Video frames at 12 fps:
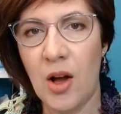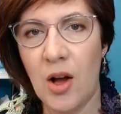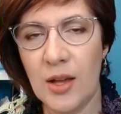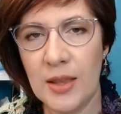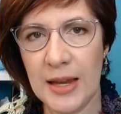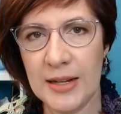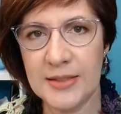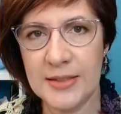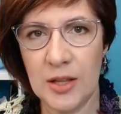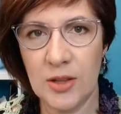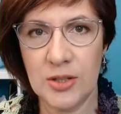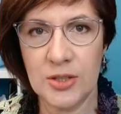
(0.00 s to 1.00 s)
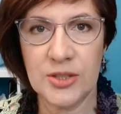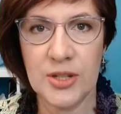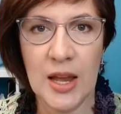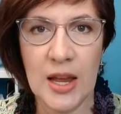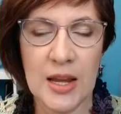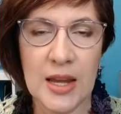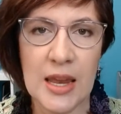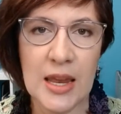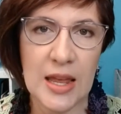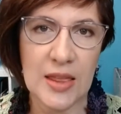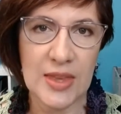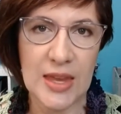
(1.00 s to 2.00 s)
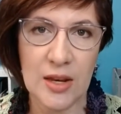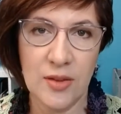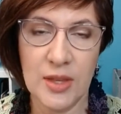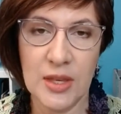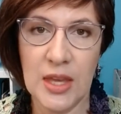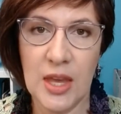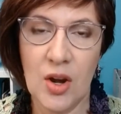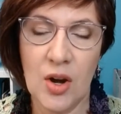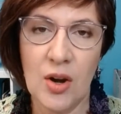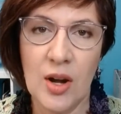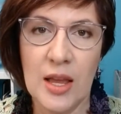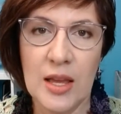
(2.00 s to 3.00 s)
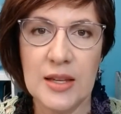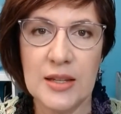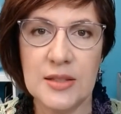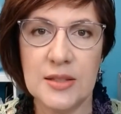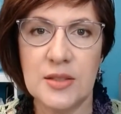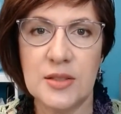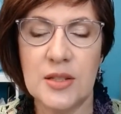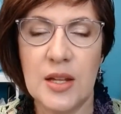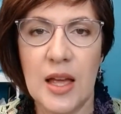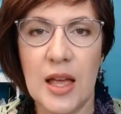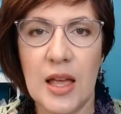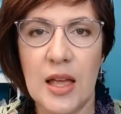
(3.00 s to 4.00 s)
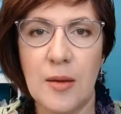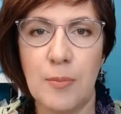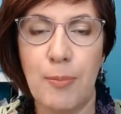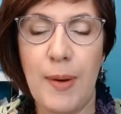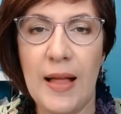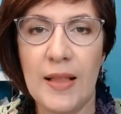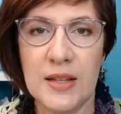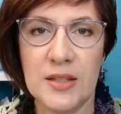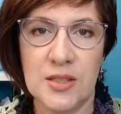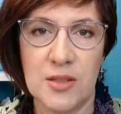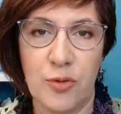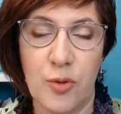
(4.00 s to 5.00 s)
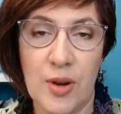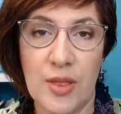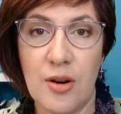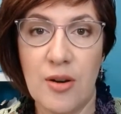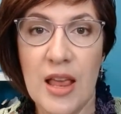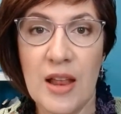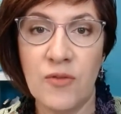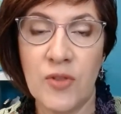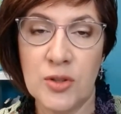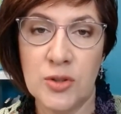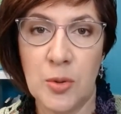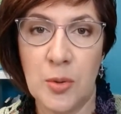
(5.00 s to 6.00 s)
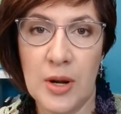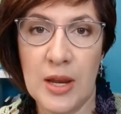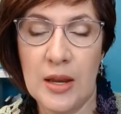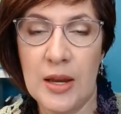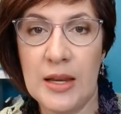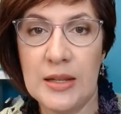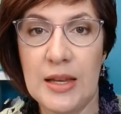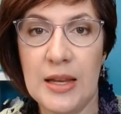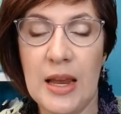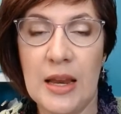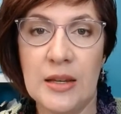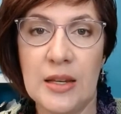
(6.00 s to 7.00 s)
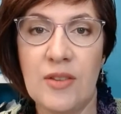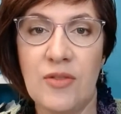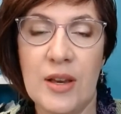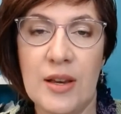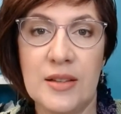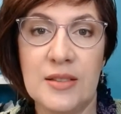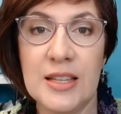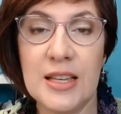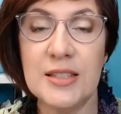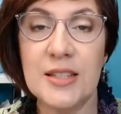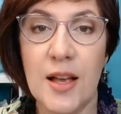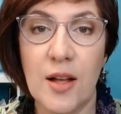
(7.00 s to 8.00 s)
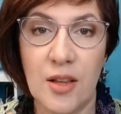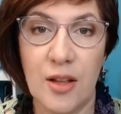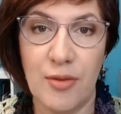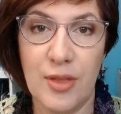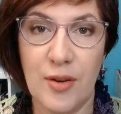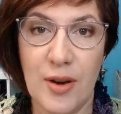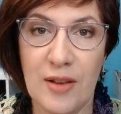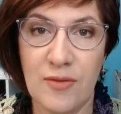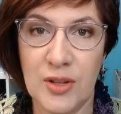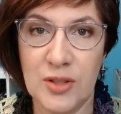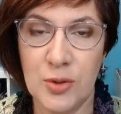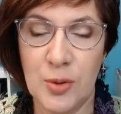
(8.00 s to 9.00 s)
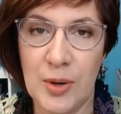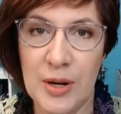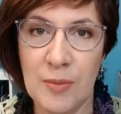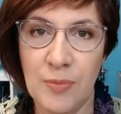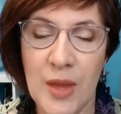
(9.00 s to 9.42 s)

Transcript: online sellers need at the end of the year is a balance for their inventory and, and even a detail of their inventory.